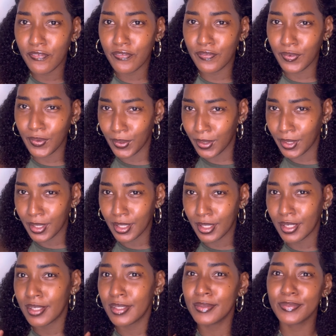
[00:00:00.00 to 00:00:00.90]

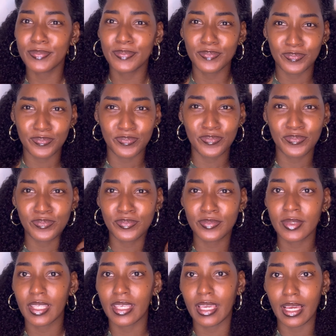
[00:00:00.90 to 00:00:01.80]
For
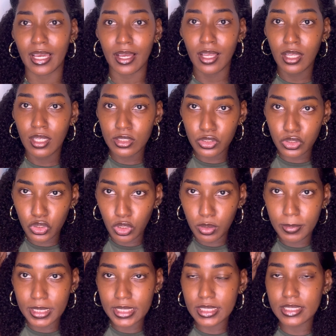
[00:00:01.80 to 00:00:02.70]
yeah, so
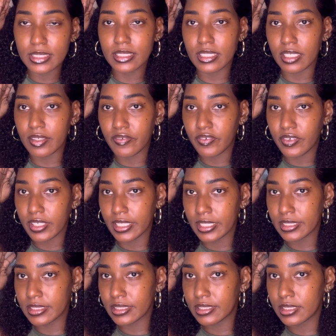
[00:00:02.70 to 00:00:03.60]
many
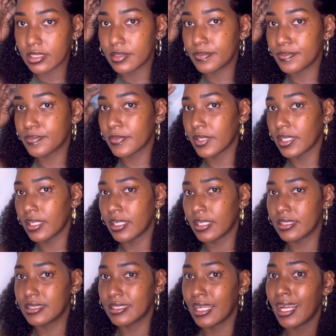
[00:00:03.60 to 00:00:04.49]
different
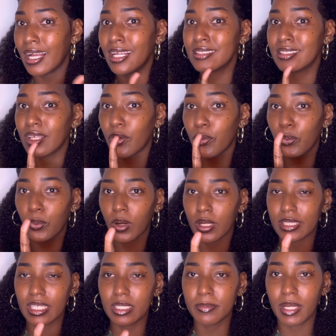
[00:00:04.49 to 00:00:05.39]
hairstyles,
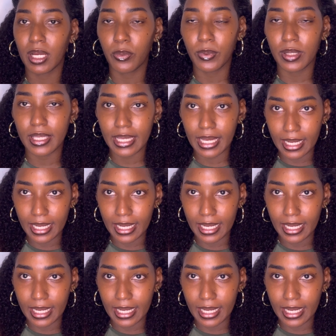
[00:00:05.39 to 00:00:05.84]
one headband wig.